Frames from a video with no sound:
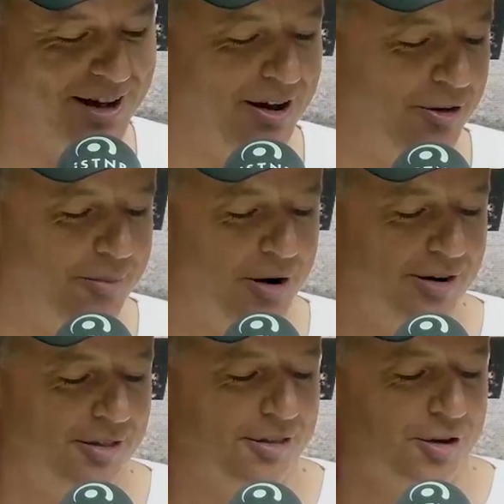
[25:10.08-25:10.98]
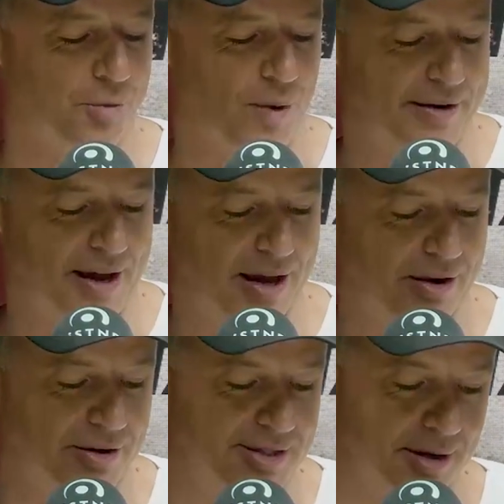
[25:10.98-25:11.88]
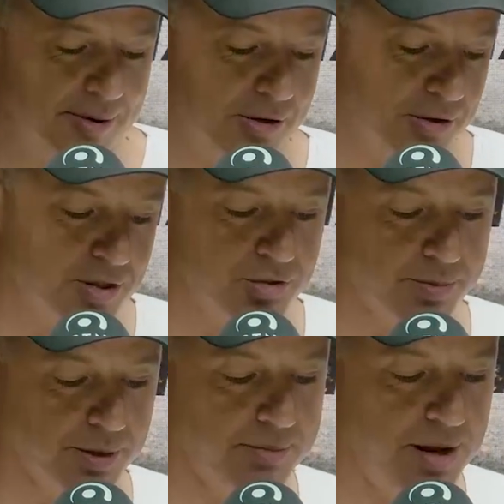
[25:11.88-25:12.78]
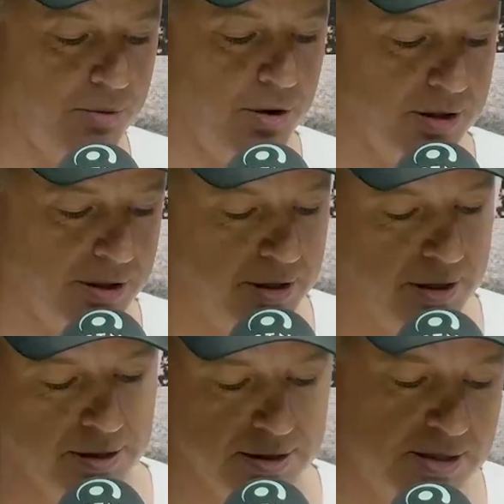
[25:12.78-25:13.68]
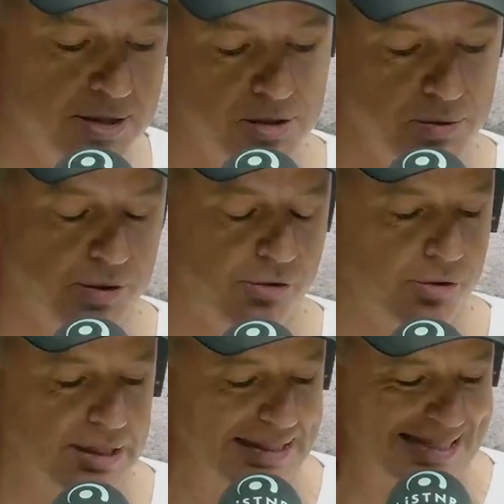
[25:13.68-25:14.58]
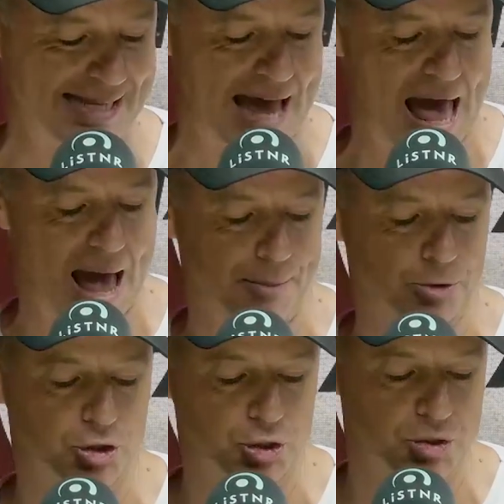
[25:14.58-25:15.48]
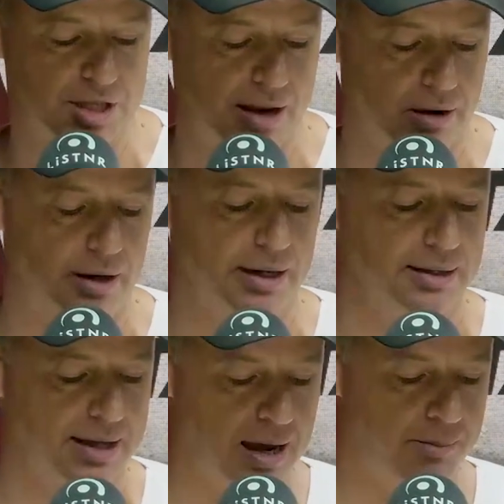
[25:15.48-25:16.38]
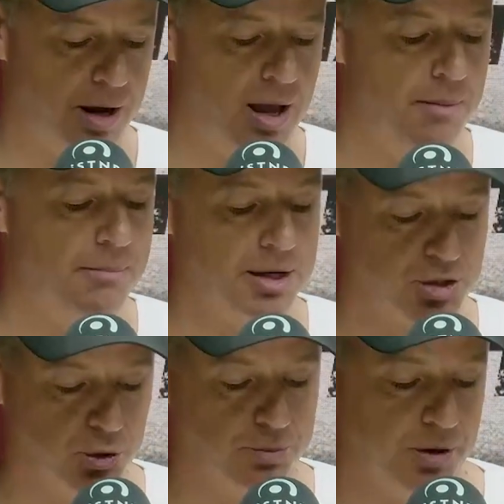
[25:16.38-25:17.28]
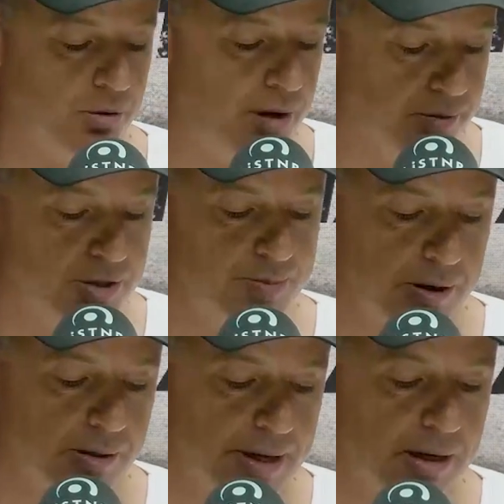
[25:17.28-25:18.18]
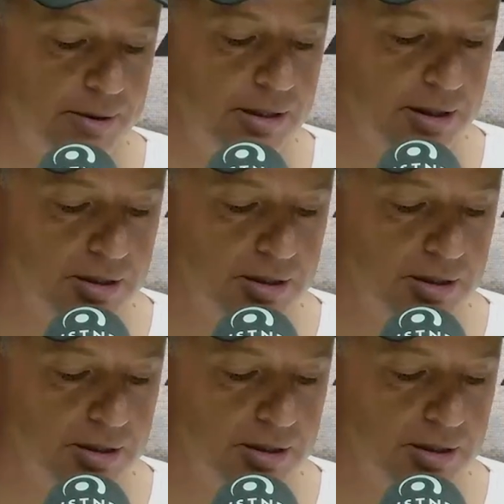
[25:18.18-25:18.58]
Now, a reminder of the third one-dayer. It's going to be across the Triple M network, and you can listen to it through the Listener app on Tuesday night in Canberra. Matt Short, by the way, we spoke about him.